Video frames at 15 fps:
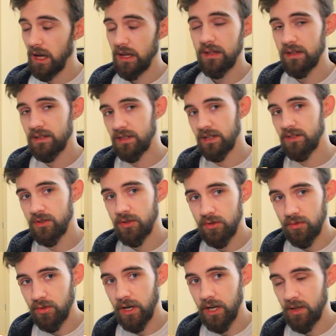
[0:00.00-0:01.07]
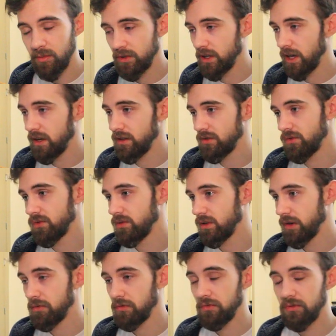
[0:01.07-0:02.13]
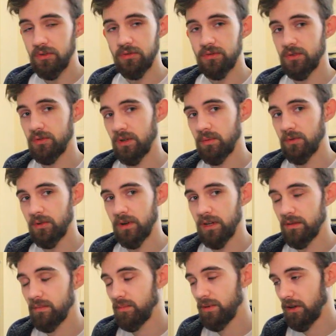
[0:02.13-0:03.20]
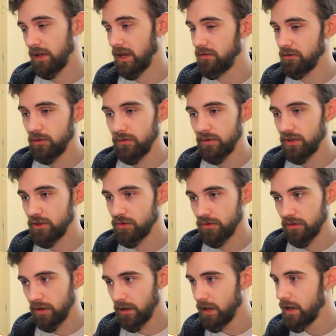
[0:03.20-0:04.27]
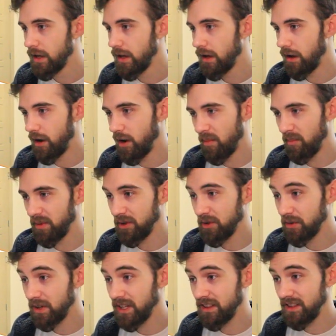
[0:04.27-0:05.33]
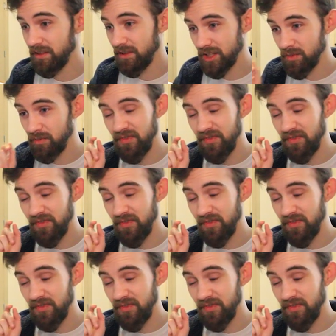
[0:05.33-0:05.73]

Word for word: and yes, that's true, I am a dinosaur, I refuse to upgrade, but I'll have to eventually. Um, but you'll get this